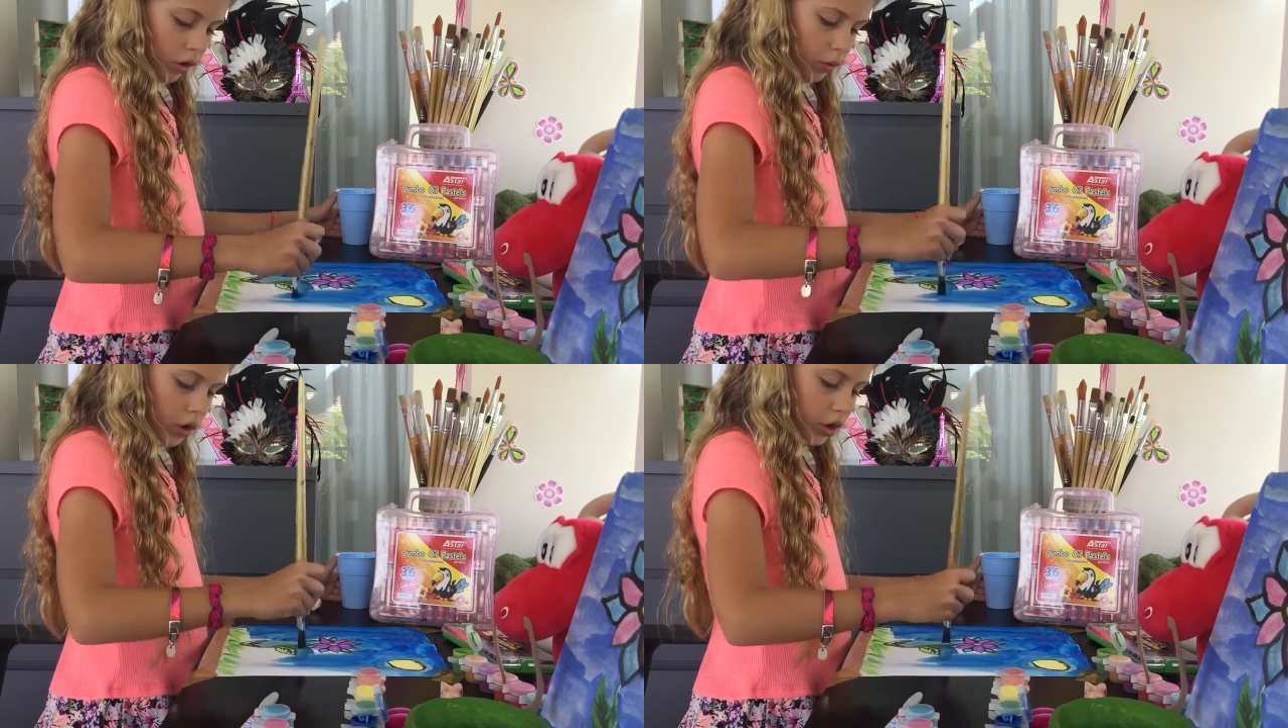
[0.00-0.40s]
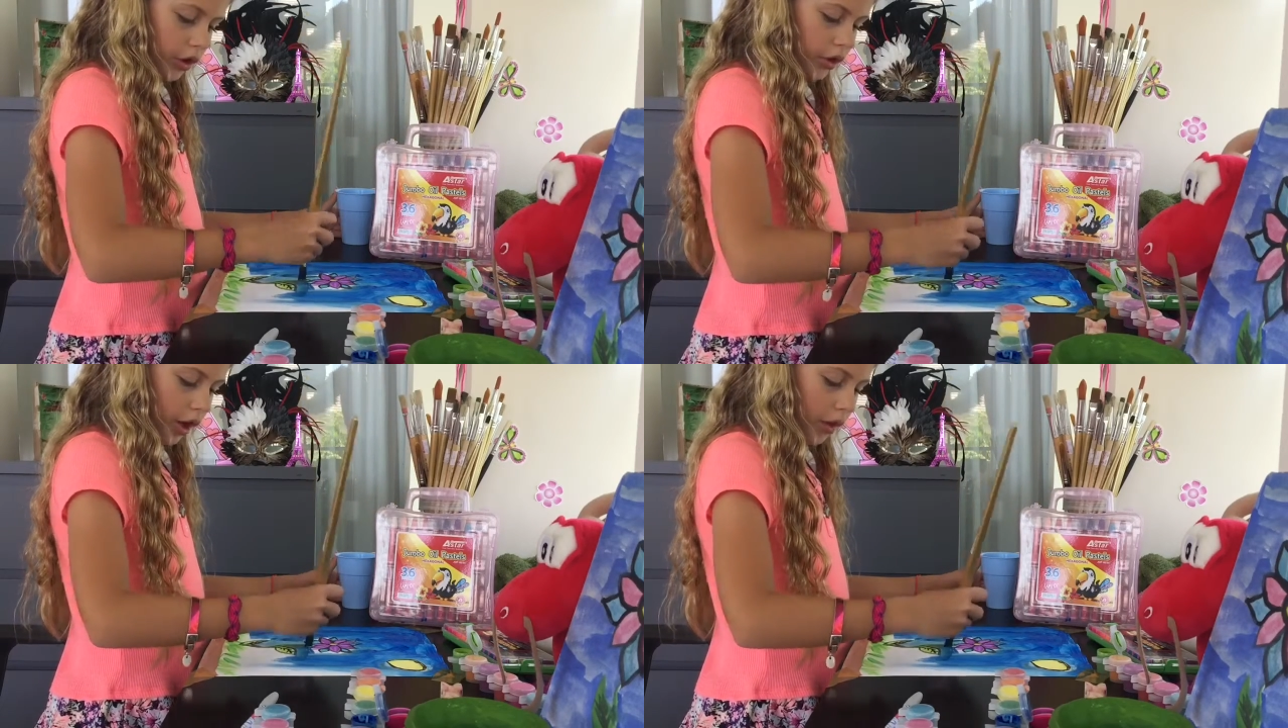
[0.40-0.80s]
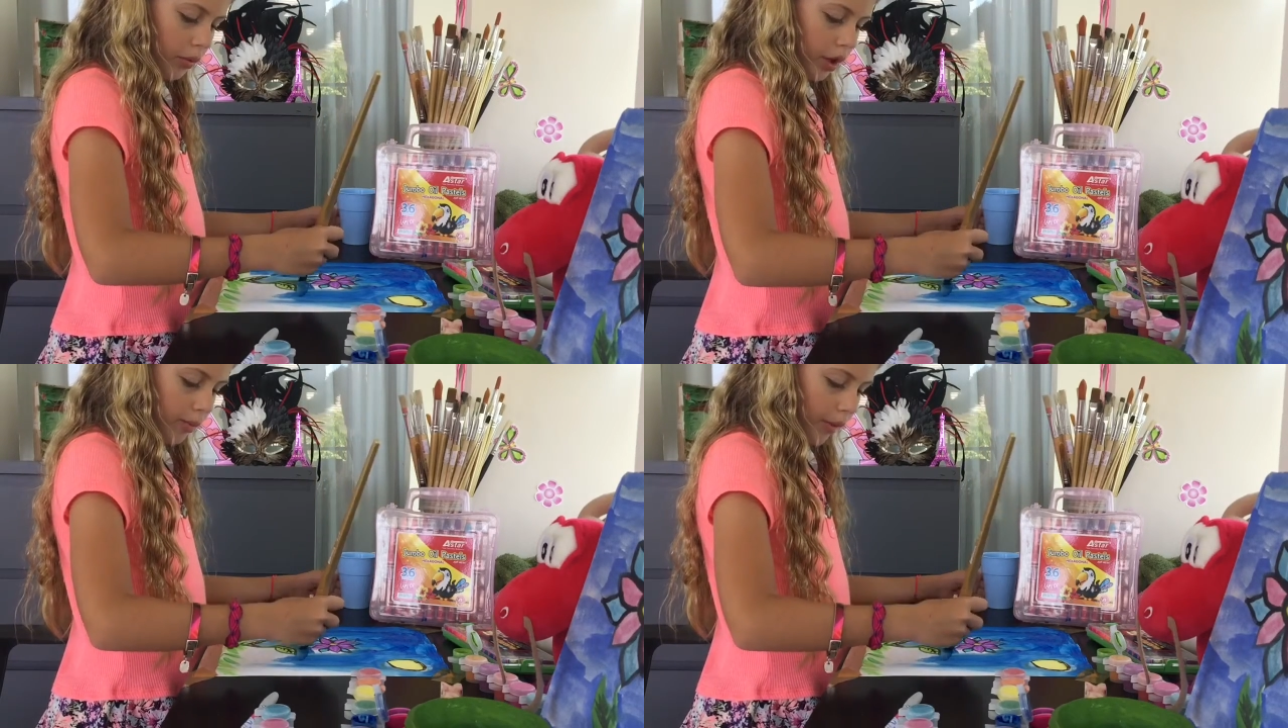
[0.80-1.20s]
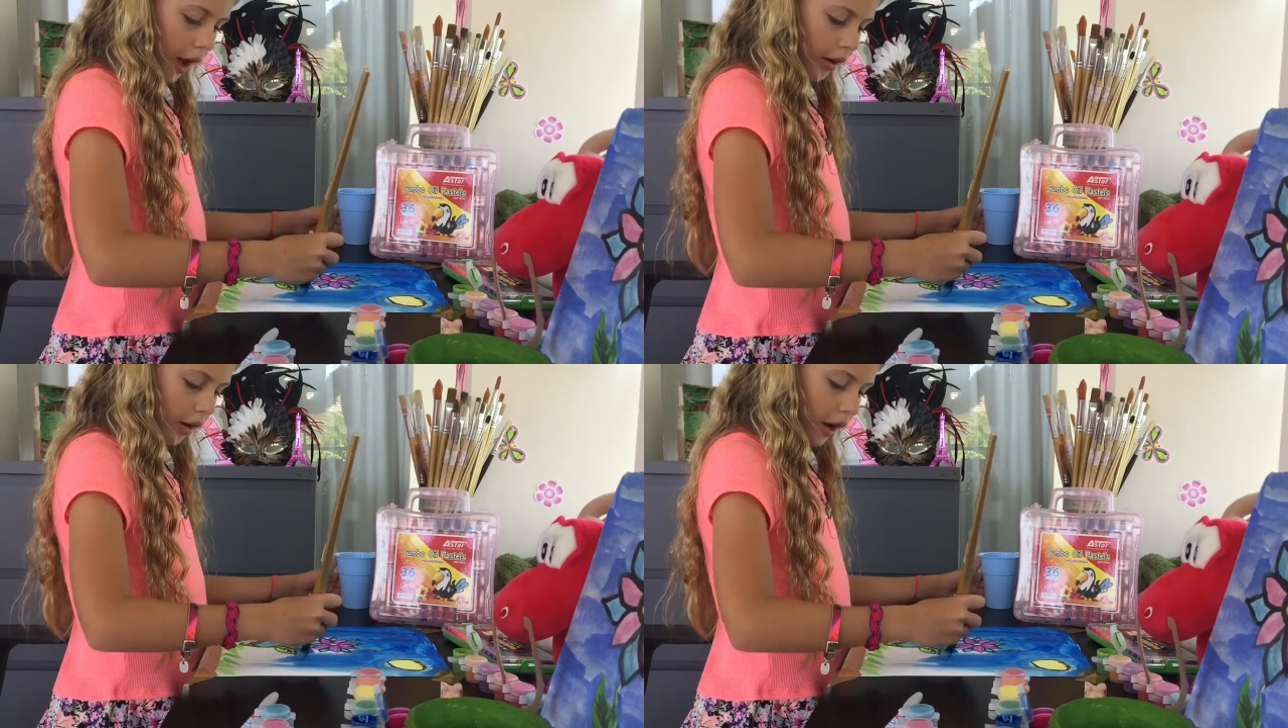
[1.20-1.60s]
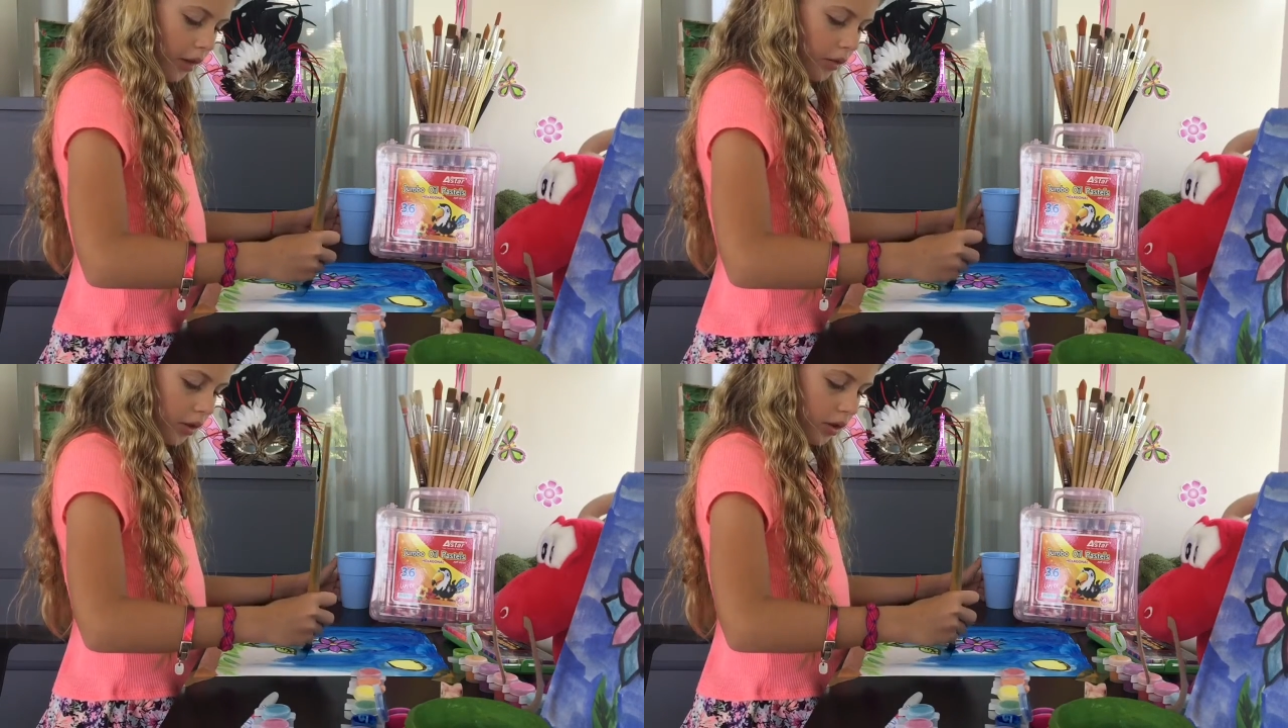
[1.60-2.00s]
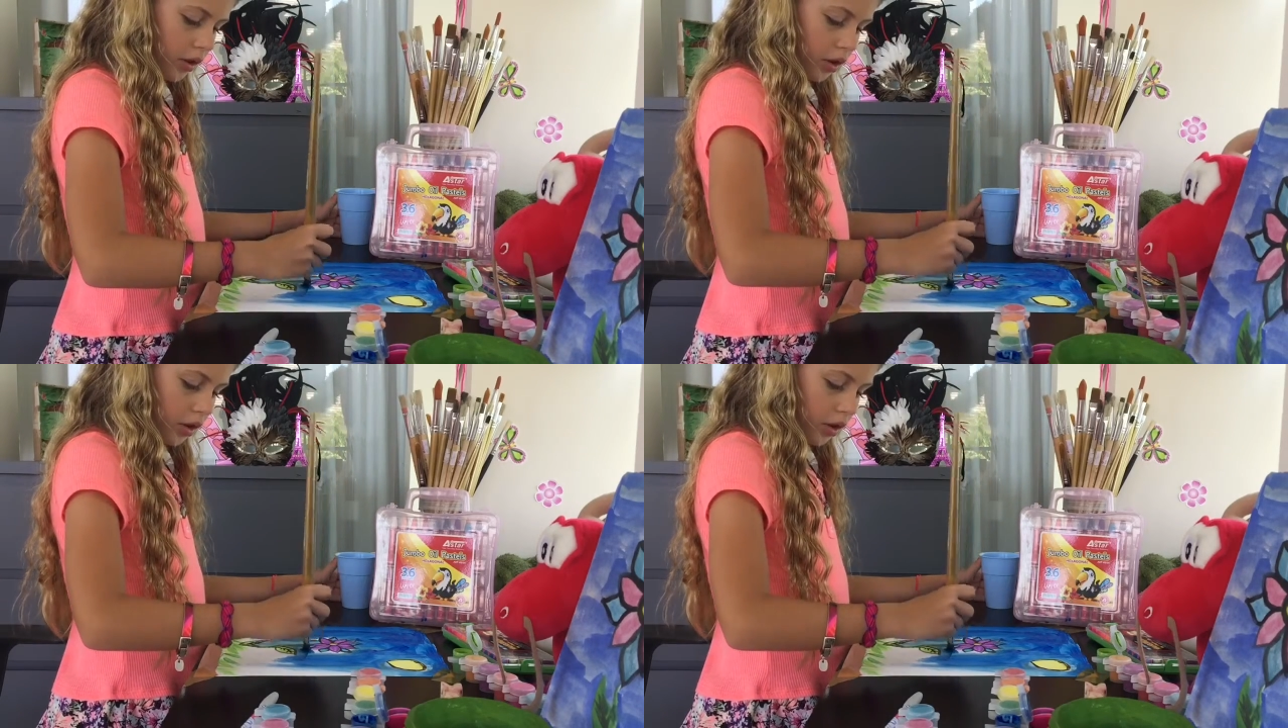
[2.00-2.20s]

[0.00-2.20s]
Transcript: Once you're done with the background,